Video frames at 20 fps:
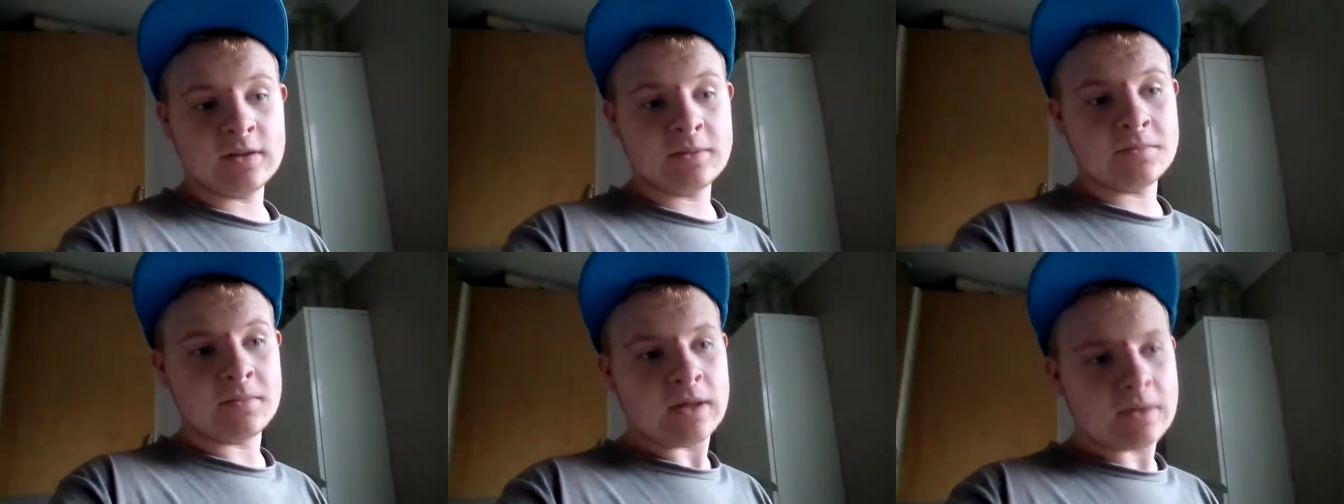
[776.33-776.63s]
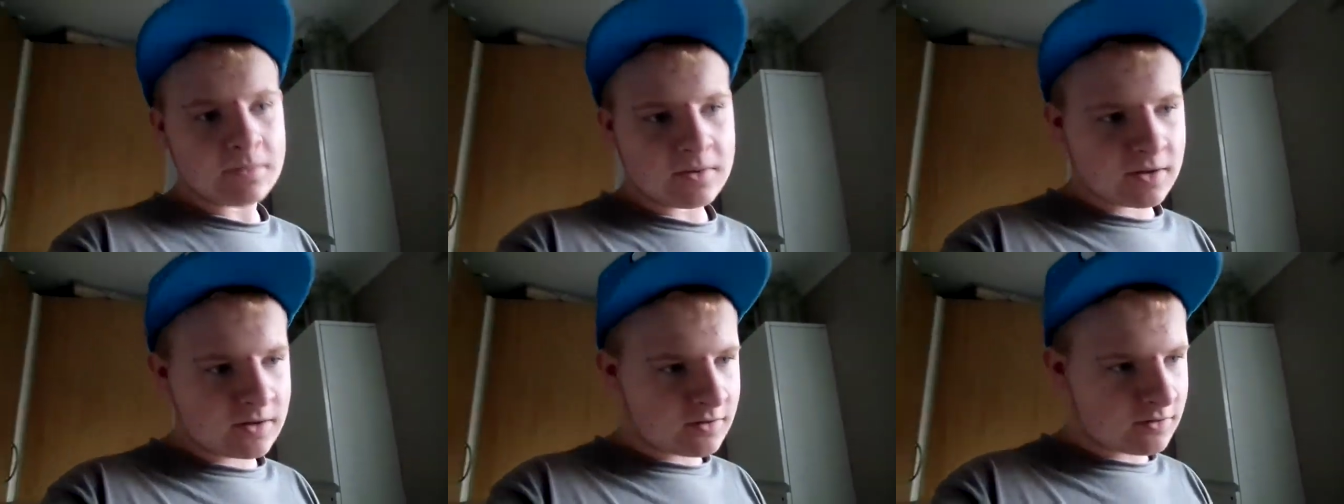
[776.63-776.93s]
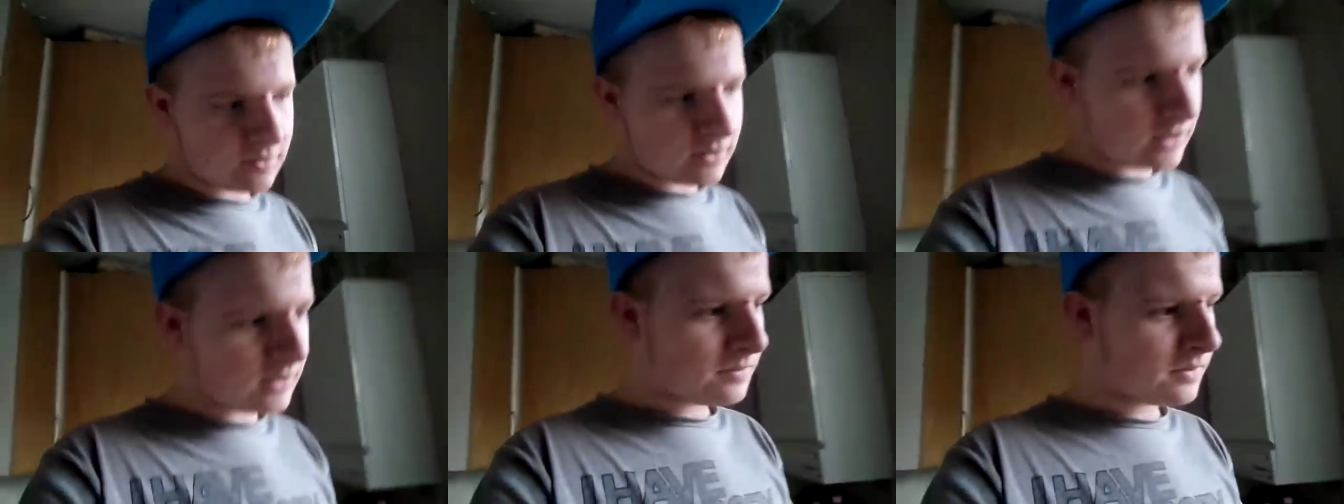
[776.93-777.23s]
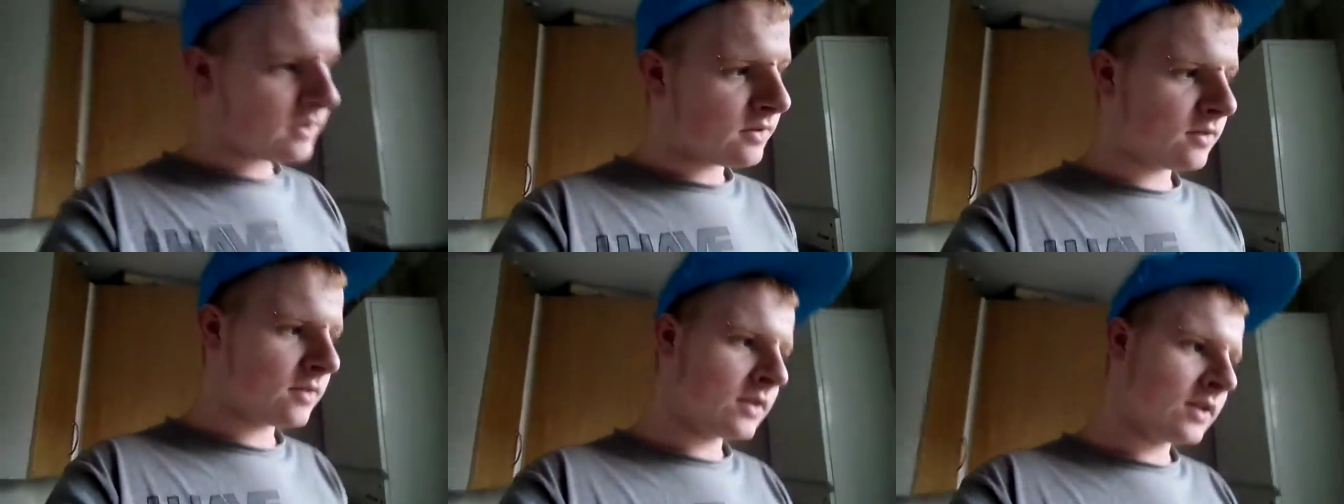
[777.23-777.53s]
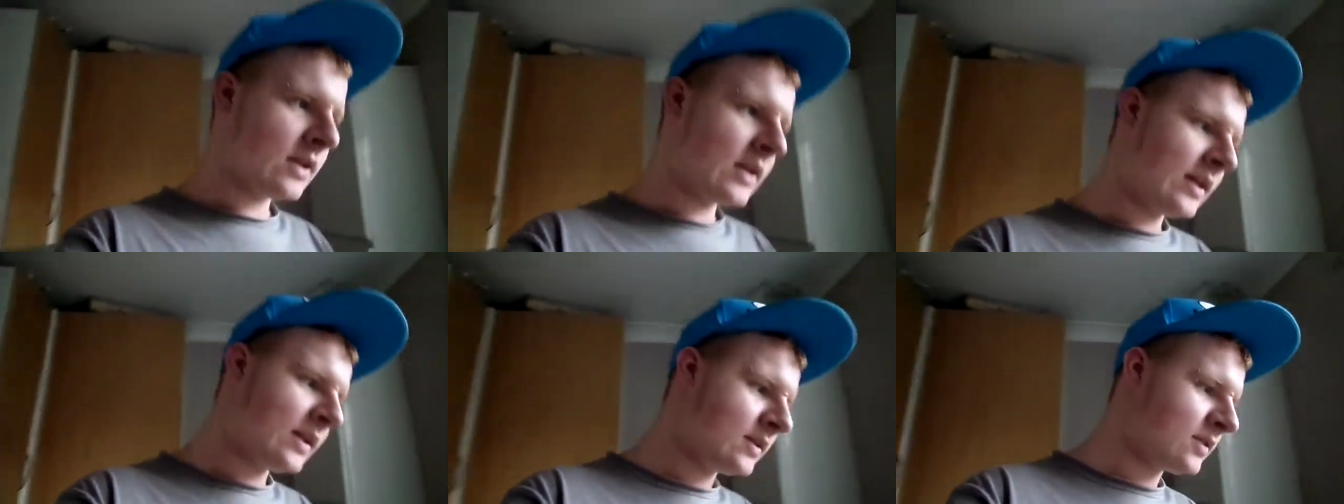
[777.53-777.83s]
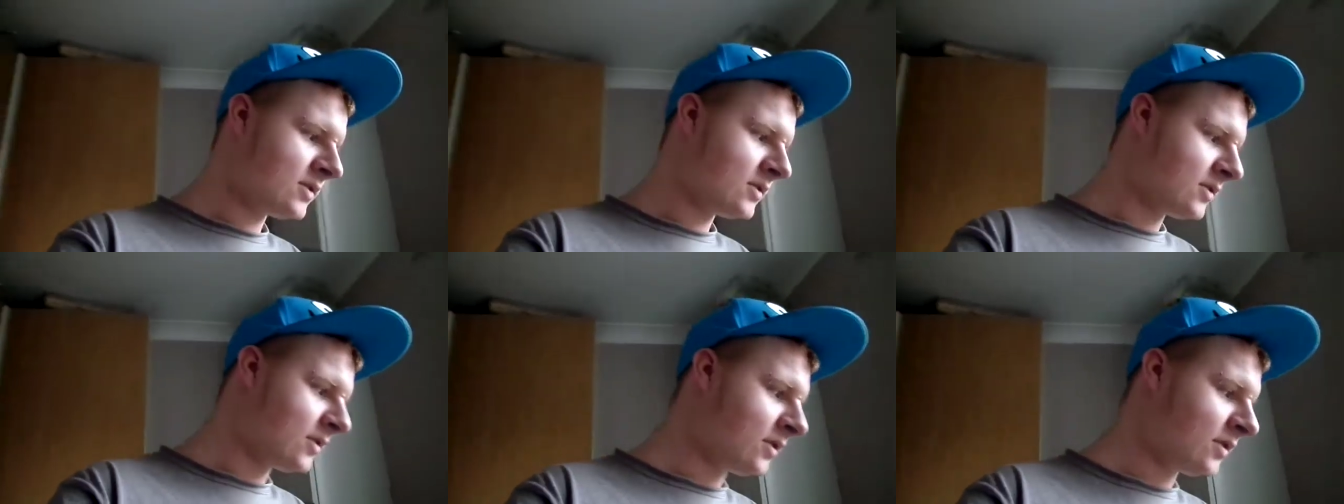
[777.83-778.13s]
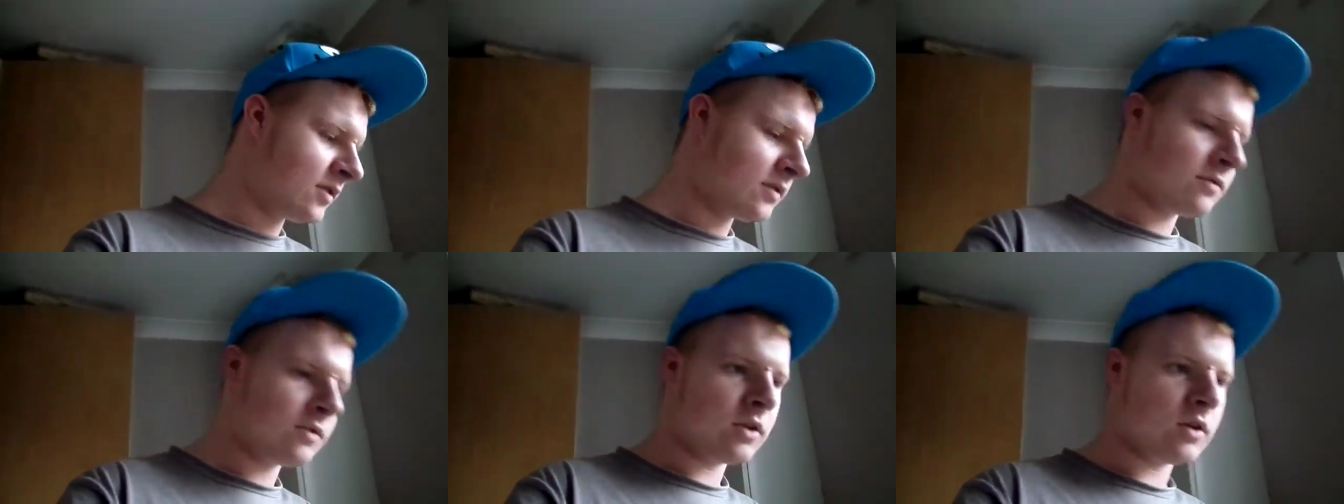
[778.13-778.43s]
Maybe 3, depending on the lengths of
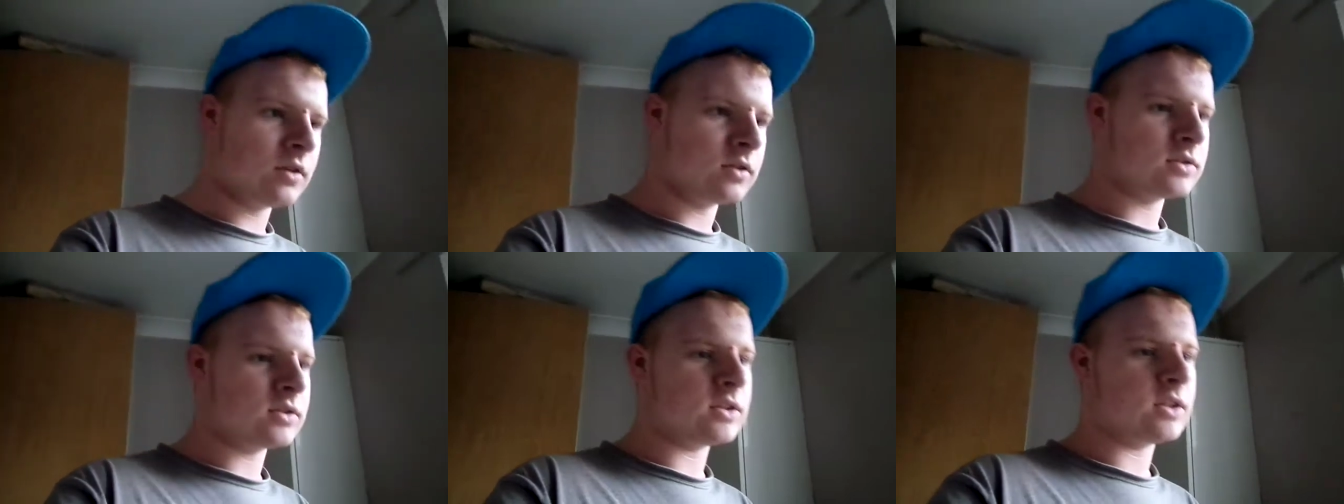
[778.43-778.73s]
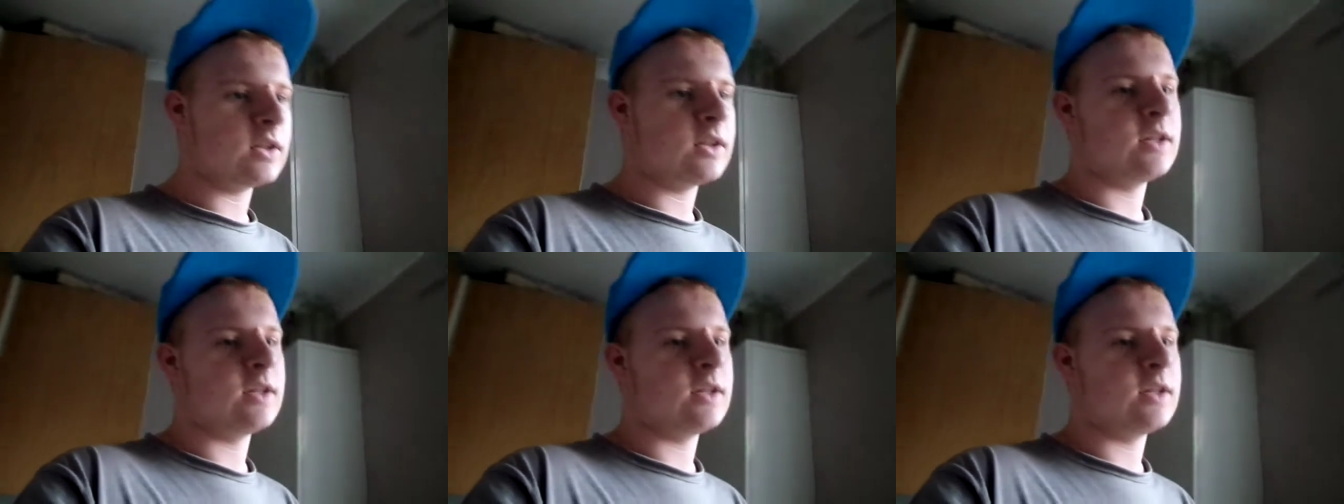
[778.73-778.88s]
the vlogs.